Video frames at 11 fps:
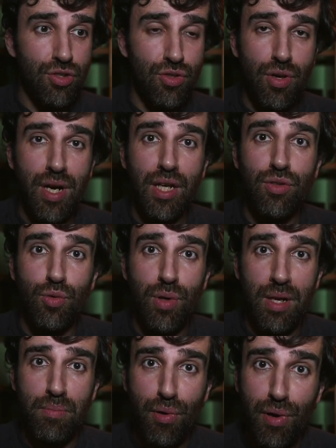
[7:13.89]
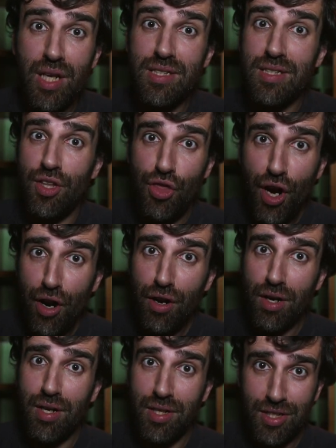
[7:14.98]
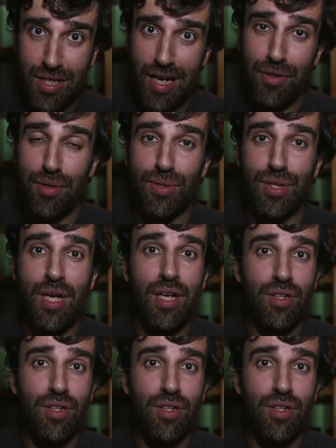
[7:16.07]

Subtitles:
try to embrace the dark shadows.